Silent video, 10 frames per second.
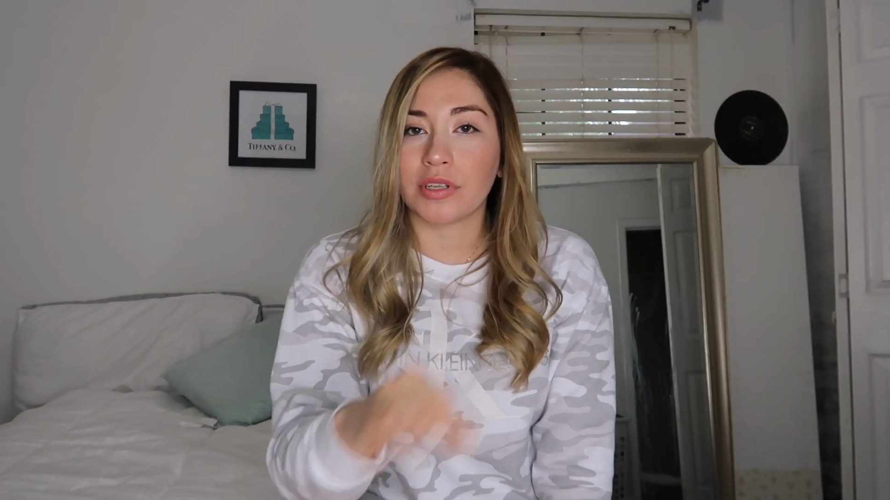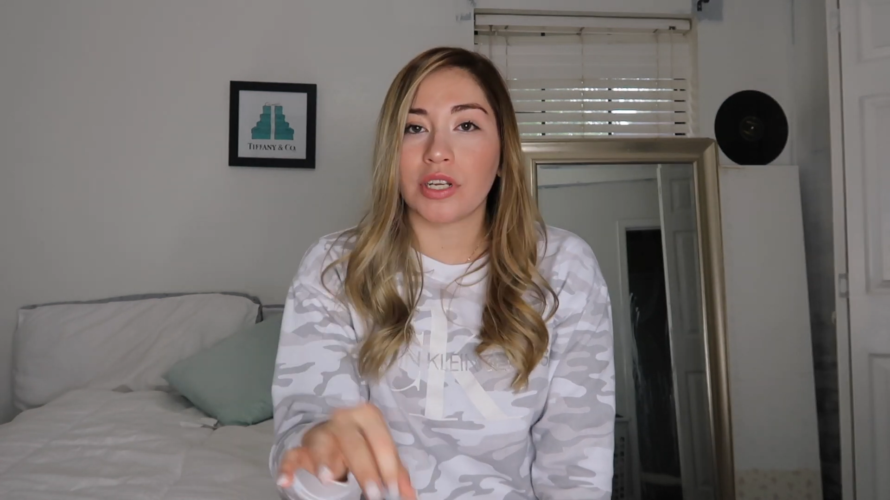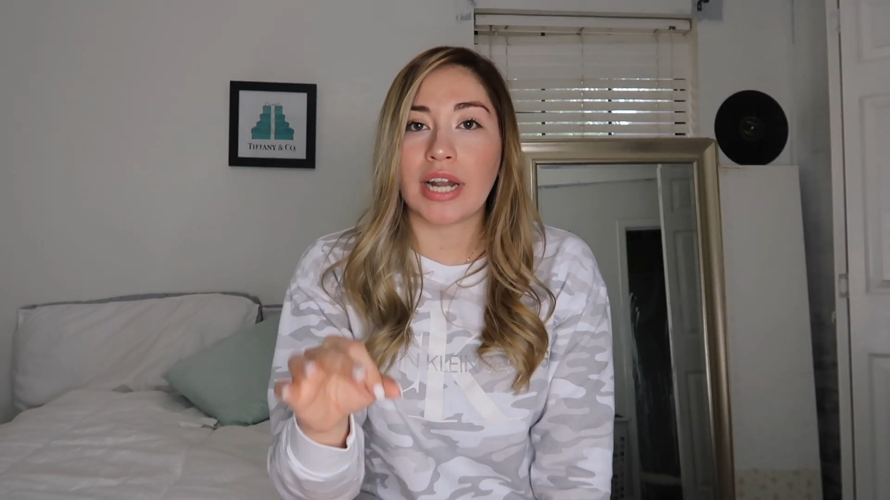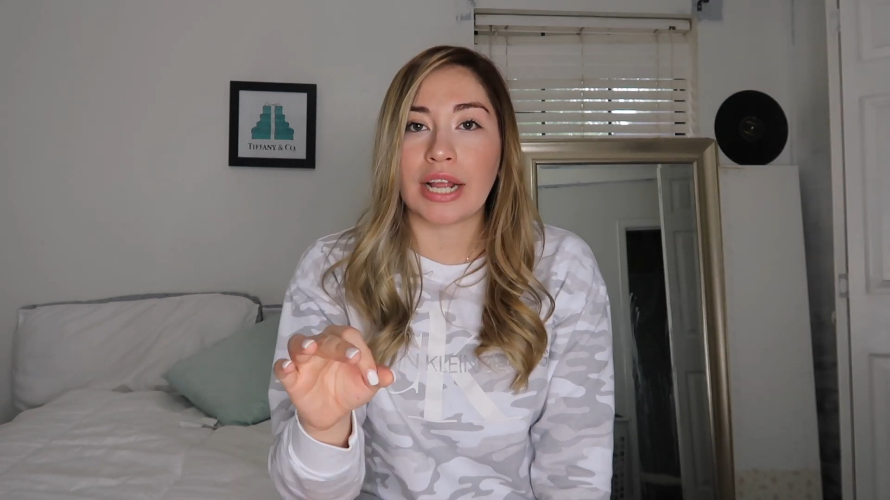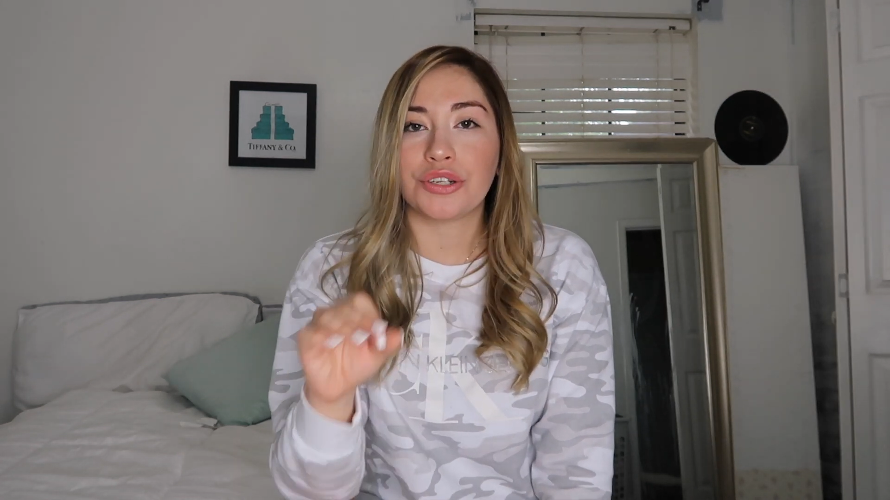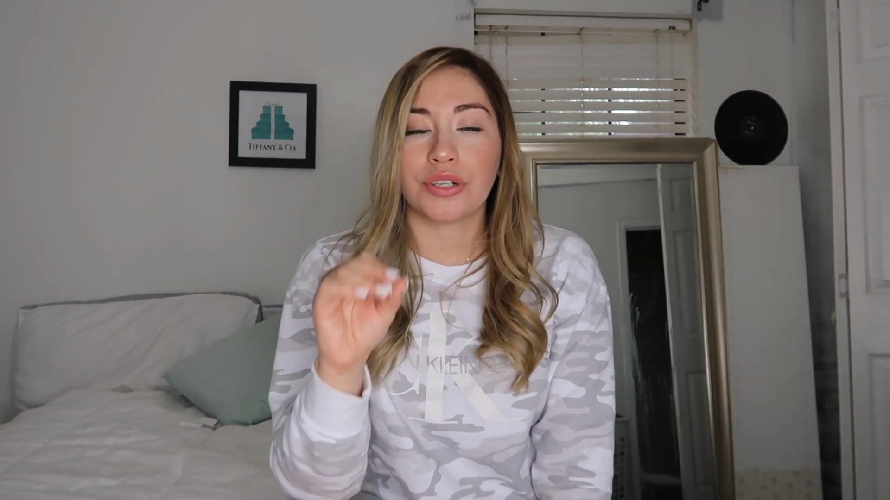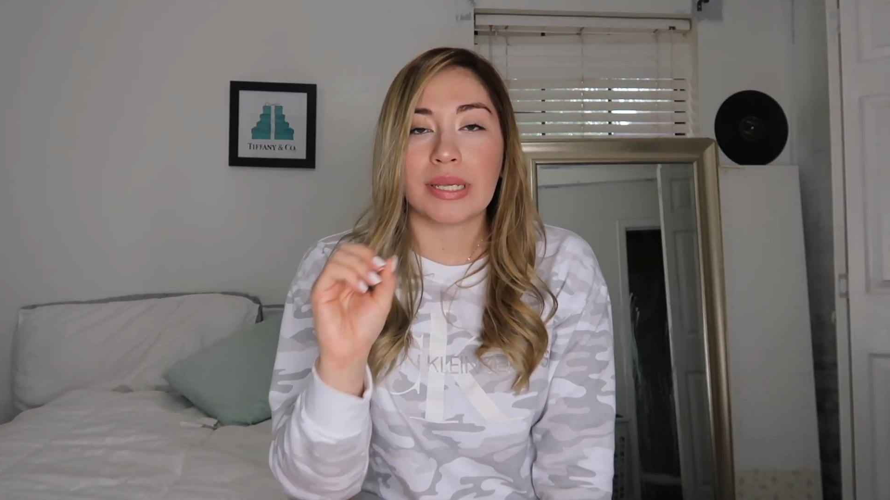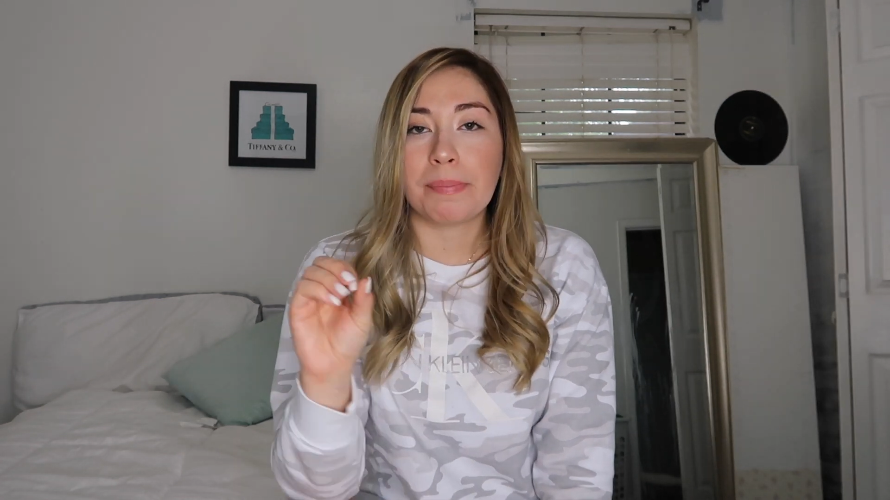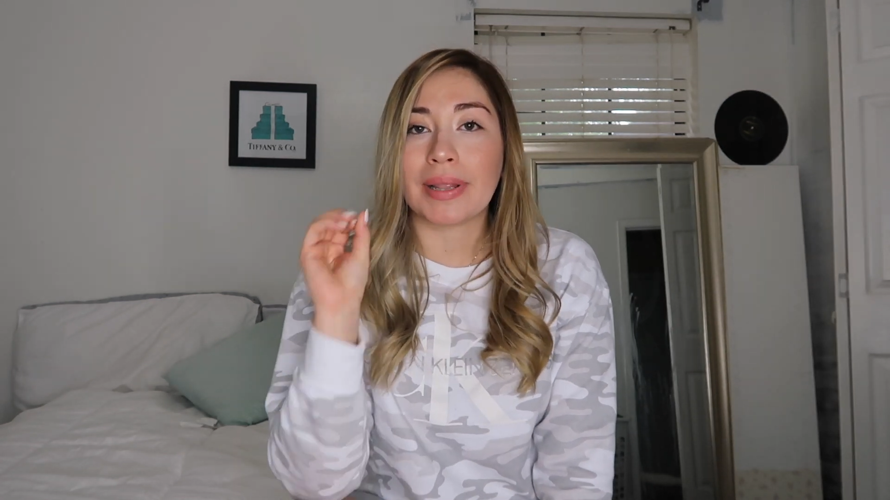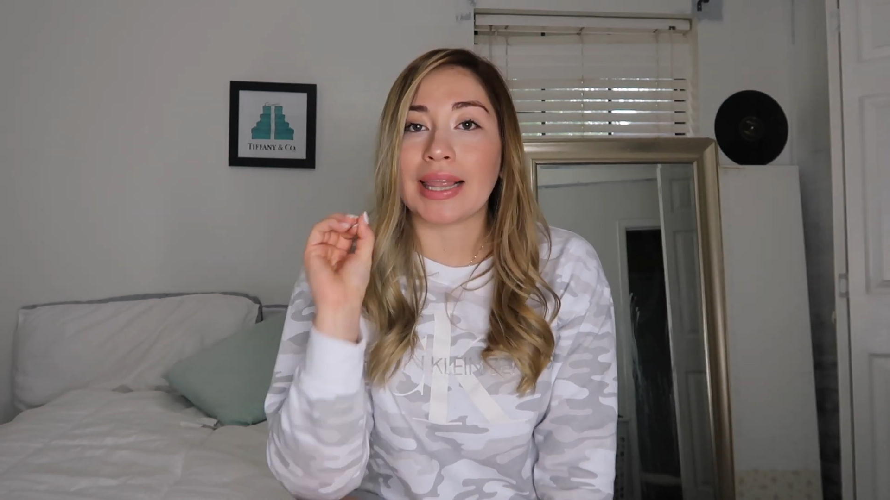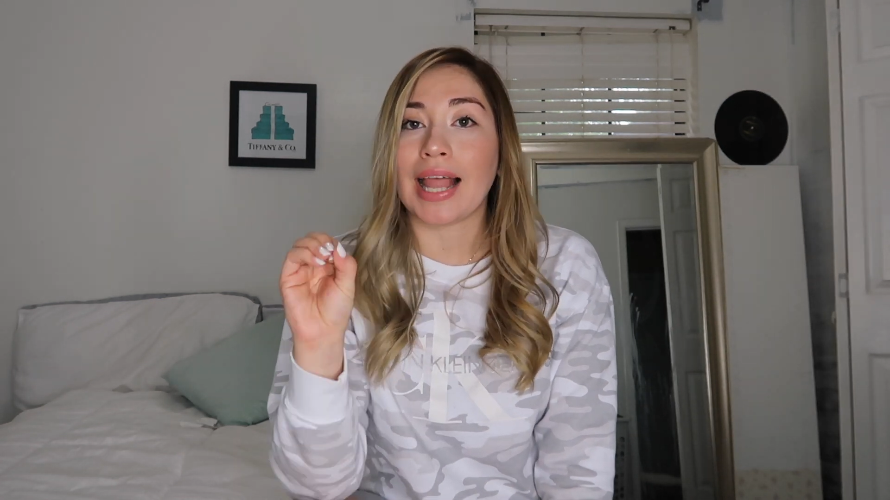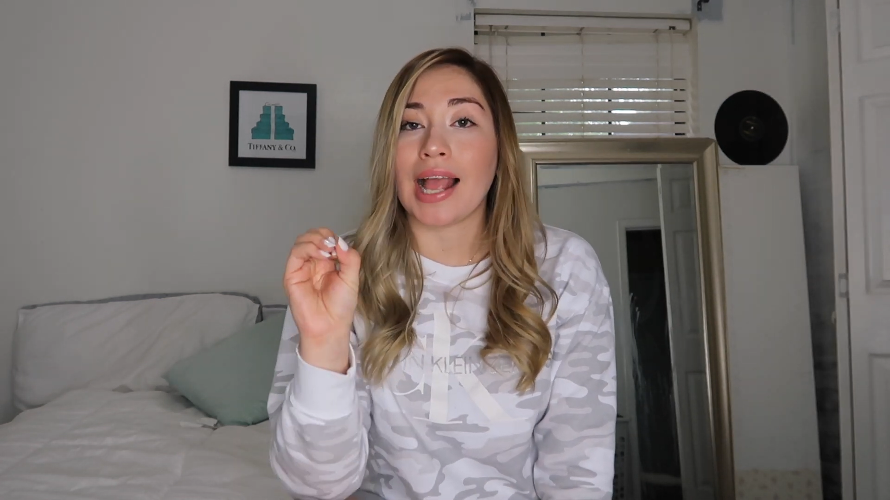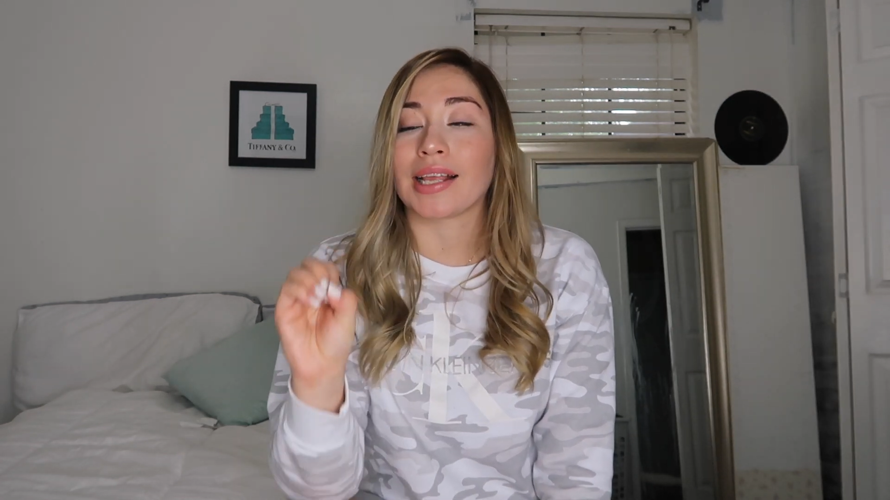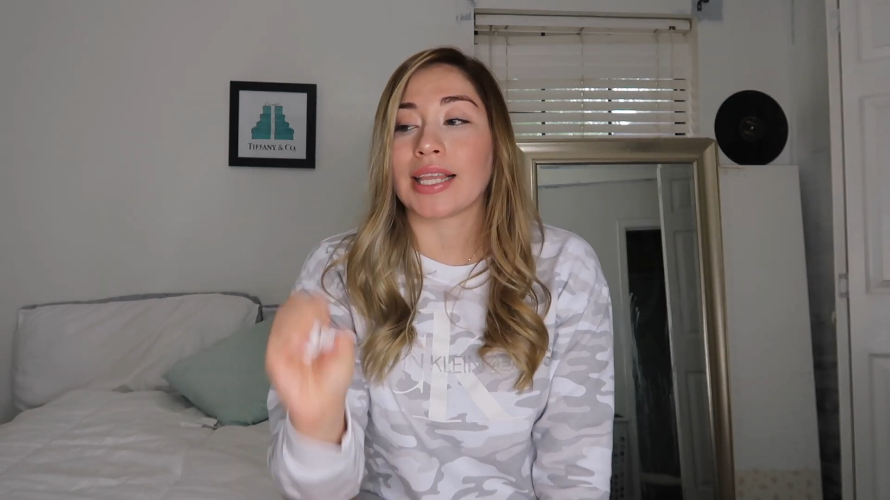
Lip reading: eyebrows are naturally black.